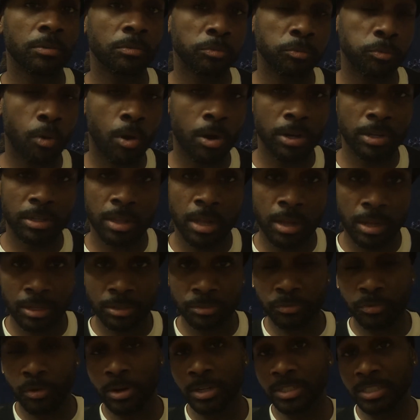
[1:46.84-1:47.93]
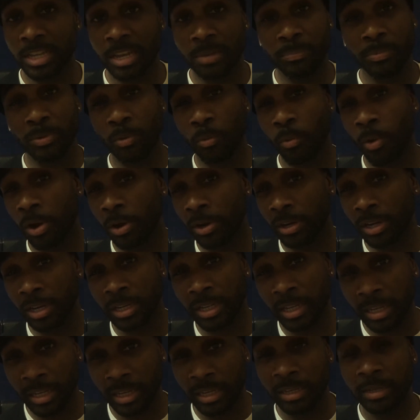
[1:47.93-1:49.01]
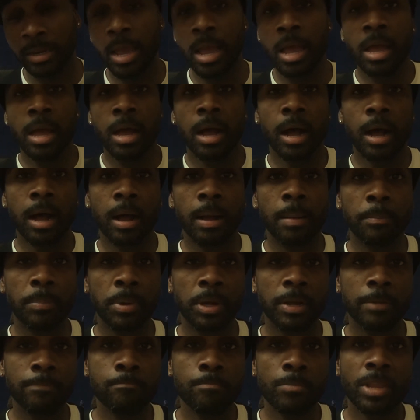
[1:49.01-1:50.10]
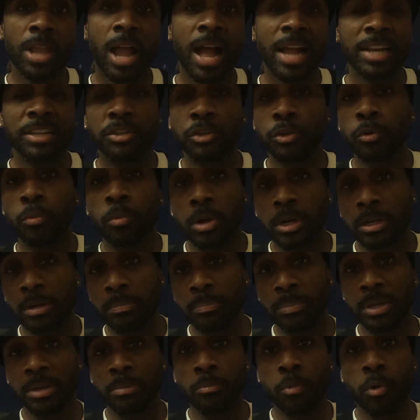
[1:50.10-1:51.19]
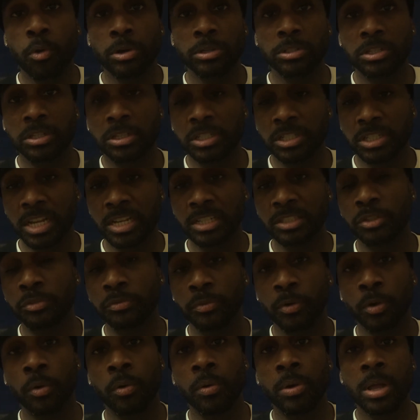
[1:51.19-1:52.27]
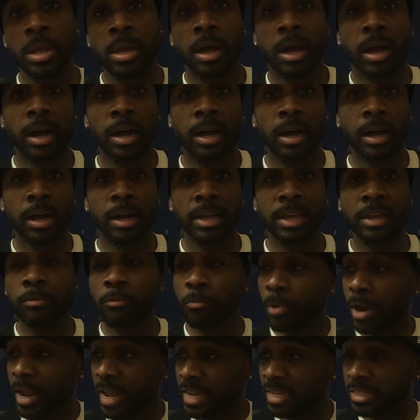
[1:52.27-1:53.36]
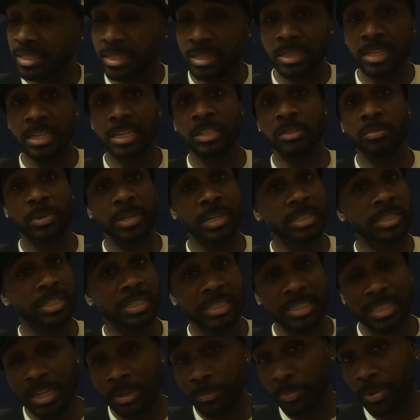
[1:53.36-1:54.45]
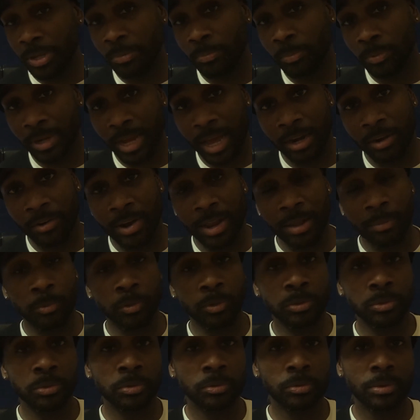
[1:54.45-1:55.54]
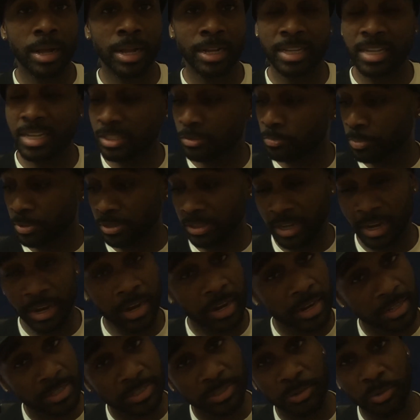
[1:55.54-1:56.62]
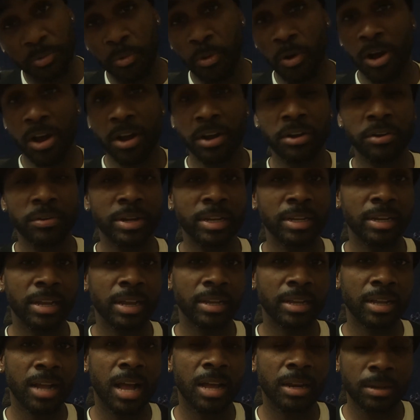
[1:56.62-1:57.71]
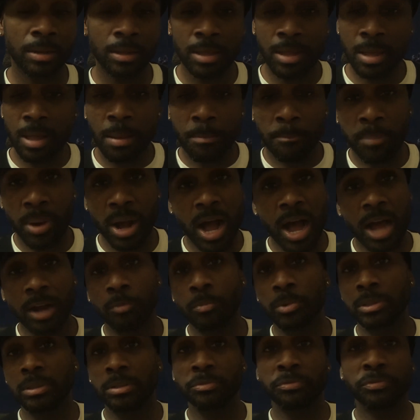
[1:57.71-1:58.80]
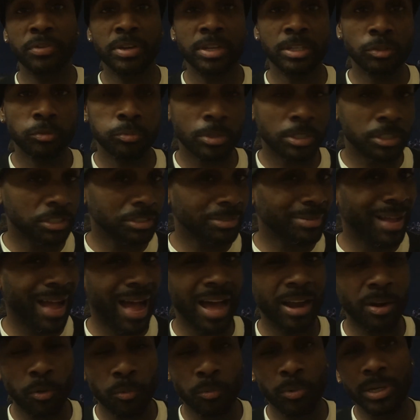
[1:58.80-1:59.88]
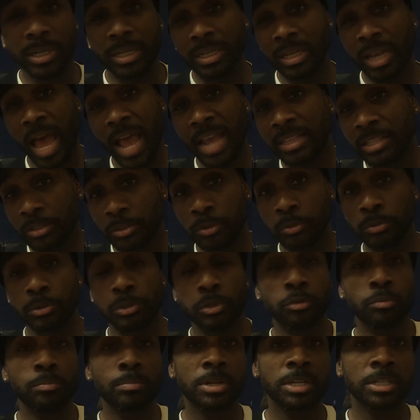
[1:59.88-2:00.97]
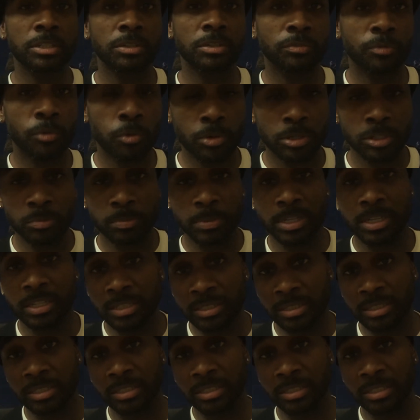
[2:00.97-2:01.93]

as far as keeping the water clean. But I do want to be more successful in raising these, because I see people that are able to, I guess, put their hands in the water and kind of bond with the fish, which I don't really like to do too much, of course, because